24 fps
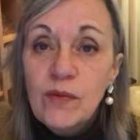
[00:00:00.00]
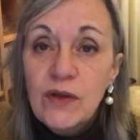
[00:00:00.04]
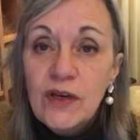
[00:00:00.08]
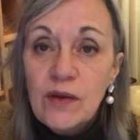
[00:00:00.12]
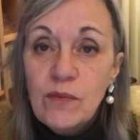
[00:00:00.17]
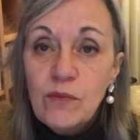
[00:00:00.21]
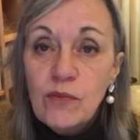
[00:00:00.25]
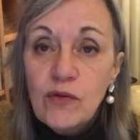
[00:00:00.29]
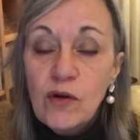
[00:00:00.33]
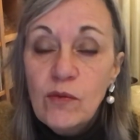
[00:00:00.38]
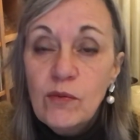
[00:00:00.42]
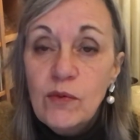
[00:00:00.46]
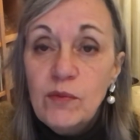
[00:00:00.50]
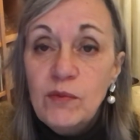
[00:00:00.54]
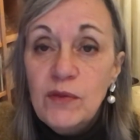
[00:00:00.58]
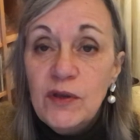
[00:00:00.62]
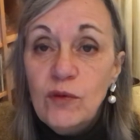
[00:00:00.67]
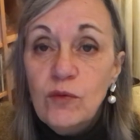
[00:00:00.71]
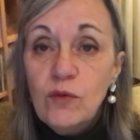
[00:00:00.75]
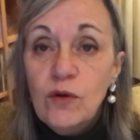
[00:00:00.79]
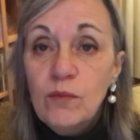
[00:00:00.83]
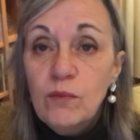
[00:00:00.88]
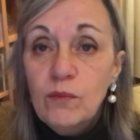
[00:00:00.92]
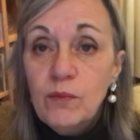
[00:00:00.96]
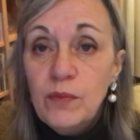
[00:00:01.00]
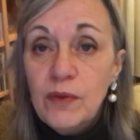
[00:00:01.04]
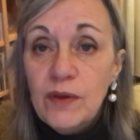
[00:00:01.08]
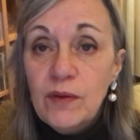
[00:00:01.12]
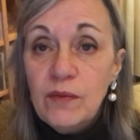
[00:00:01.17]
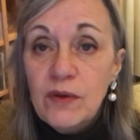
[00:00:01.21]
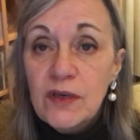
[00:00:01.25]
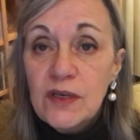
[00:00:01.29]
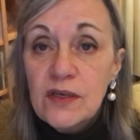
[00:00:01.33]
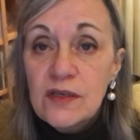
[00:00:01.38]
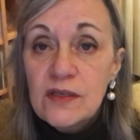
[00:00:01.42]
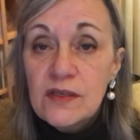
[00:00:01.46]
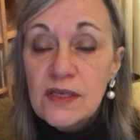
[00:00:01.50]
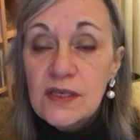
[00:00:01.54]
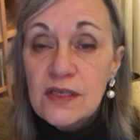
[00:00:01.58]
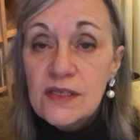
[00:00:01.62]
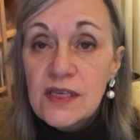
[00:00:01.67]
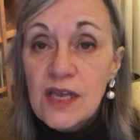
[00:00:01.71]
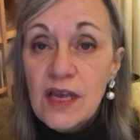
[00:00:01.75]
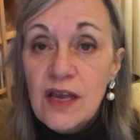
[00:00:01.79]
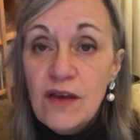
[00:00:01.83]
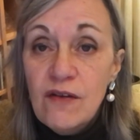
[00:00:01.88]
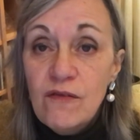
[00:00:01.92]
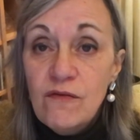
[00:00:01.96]
but it probably won't be because
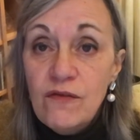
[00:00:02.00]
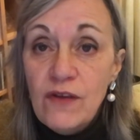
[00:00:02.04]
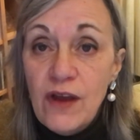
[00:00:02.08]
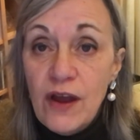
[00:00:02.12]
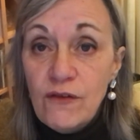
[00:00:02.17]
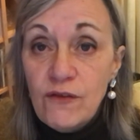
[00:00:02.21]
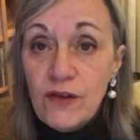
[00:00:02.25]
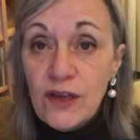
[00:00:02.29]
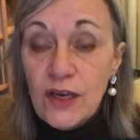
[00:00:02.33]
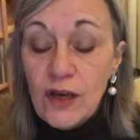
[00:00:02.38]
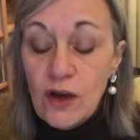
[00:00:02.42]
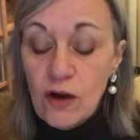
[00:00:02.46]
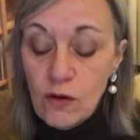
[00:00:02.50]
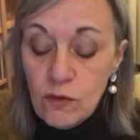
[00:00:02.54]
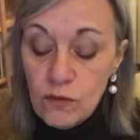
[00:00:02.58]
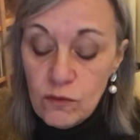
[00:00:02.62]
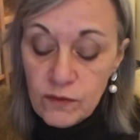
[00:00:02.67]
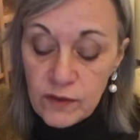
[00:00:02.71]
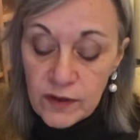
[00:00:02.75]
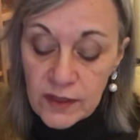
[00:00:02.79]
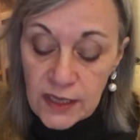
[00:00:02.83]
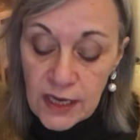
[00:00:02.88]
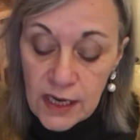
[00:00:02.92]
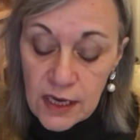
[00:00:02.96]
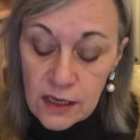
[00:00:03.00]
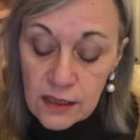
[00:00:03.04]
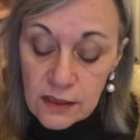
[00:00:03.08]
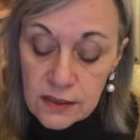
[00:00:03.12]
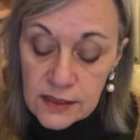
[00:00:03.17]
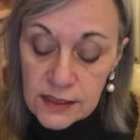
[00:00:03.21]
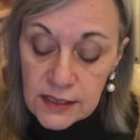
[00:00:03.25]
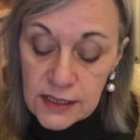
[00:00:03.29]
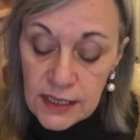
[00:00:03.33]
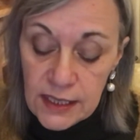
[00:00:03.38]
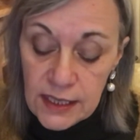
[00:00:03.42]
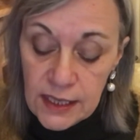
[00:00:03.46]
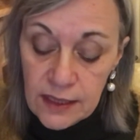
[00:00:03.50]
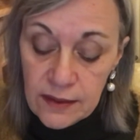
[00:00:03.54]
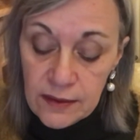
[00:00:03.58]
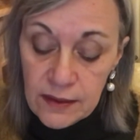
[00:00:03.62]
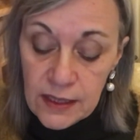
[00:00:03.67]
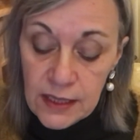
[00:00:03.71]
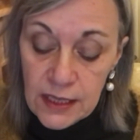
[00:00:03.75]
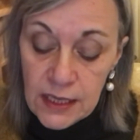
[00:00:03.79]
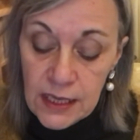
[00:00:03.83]
it's very overcast here.